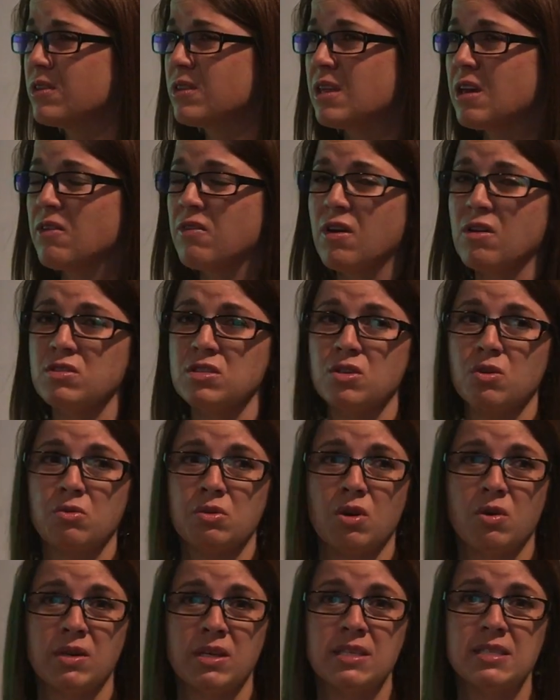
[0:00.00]
They've also
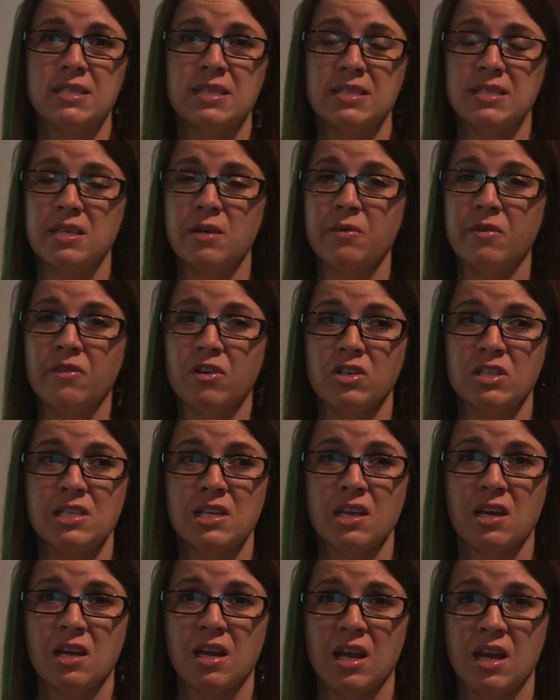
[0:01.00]
noticed that some of our
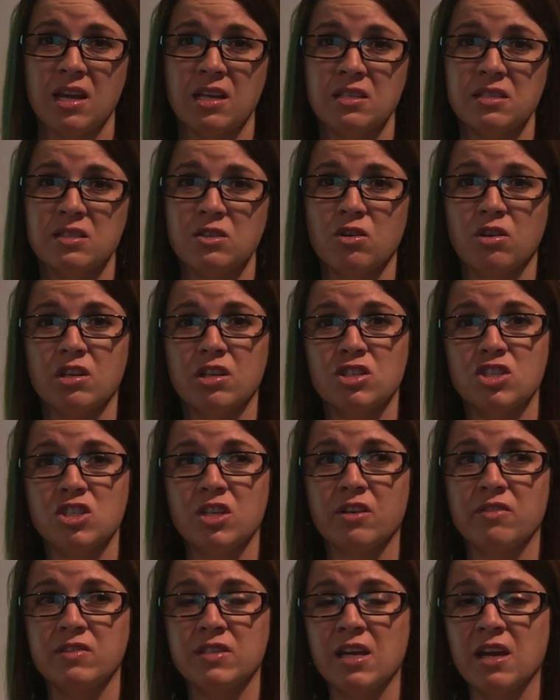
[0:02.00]
CNAs during
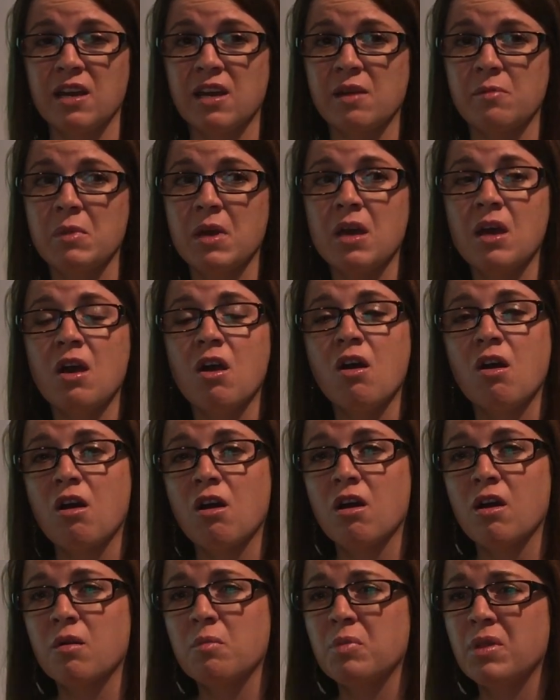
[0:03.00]
shift time
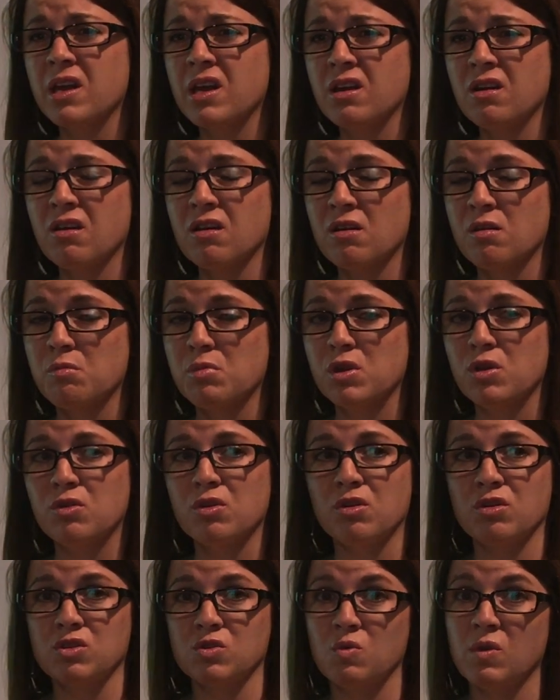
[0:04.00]
are playing on
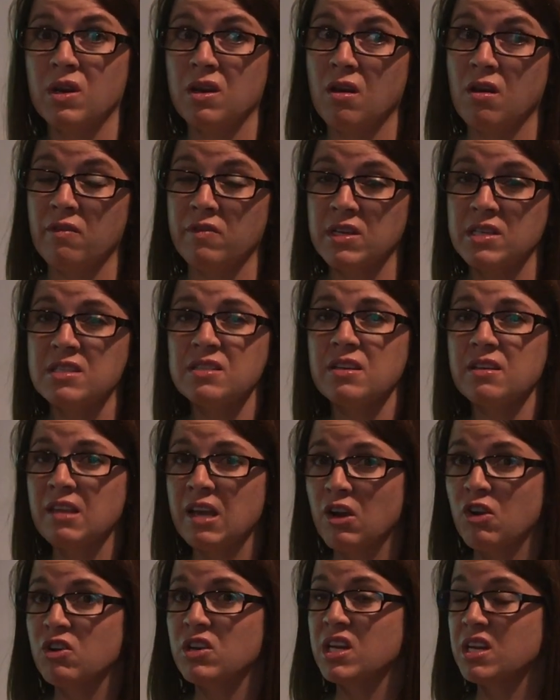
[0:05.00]
computers when obviously
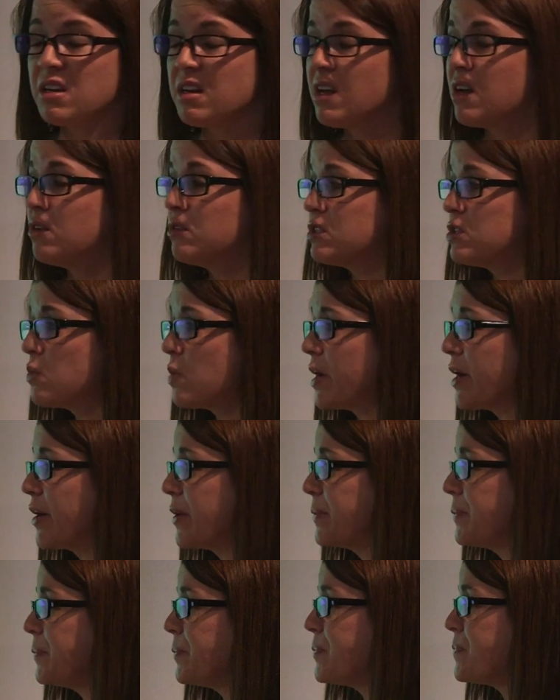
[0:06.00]
they are needed
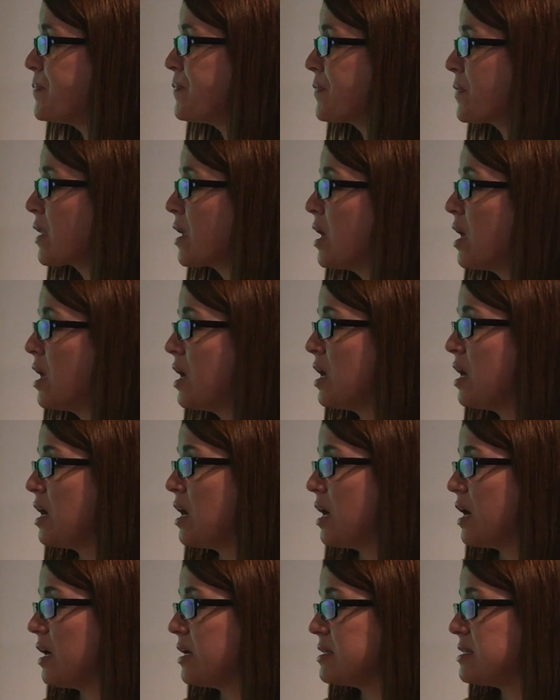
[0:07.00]
elsewhere.
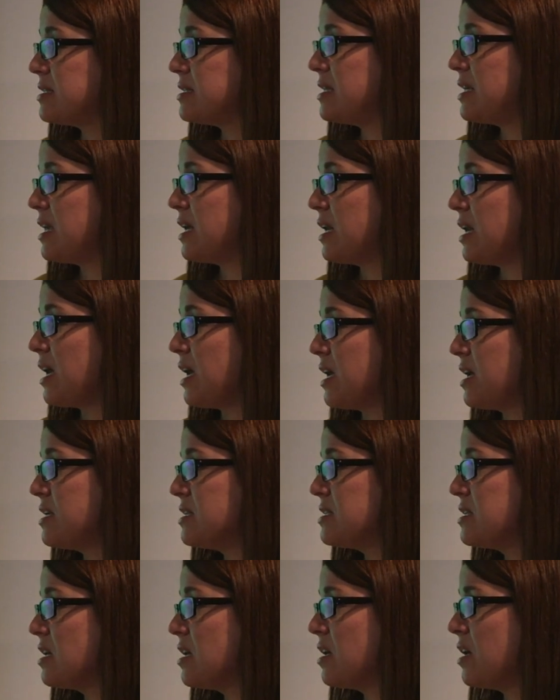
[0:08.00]

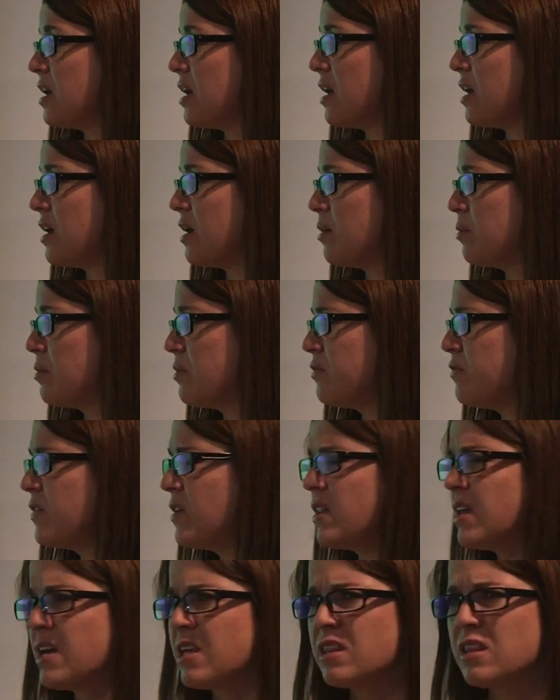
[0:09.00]
CNAs
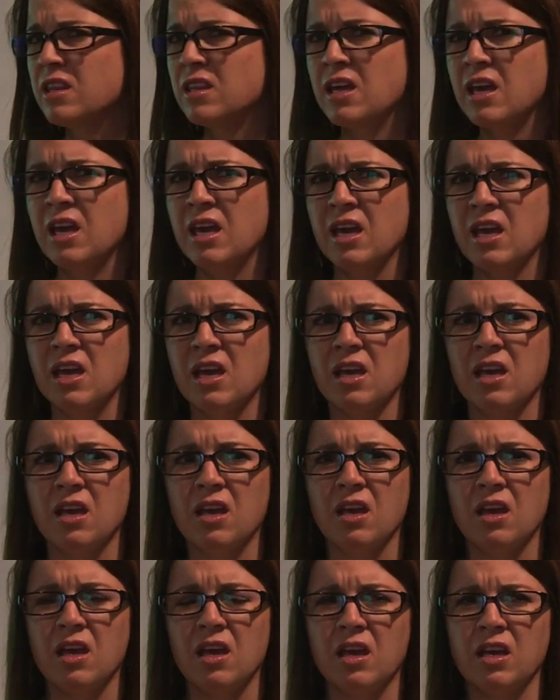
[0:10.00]
feel like they
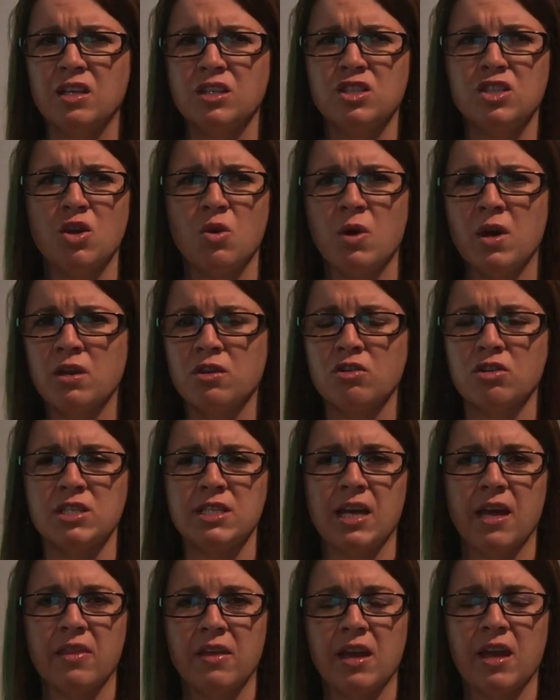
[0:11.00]
don't
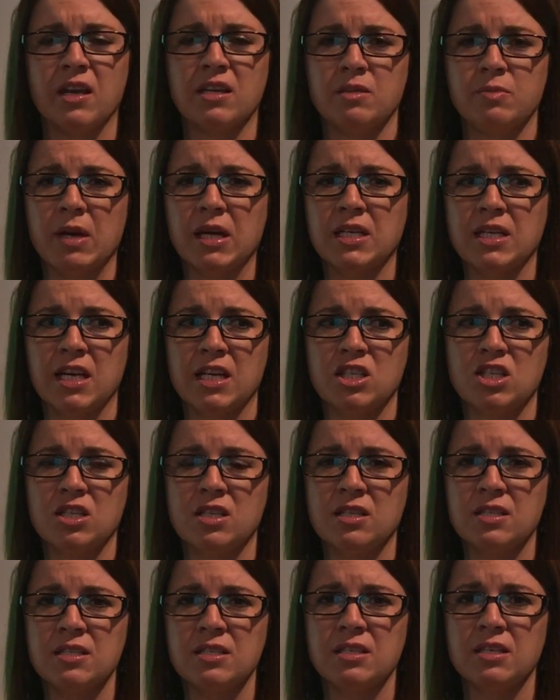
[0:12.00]
understand the
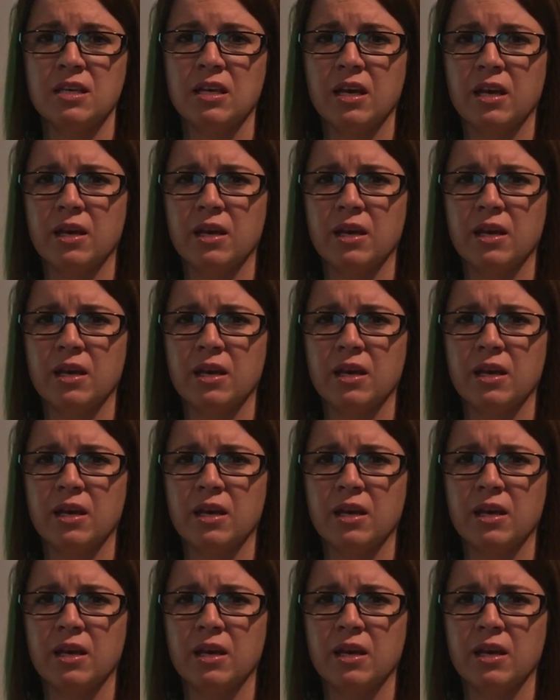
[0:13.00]
expectations.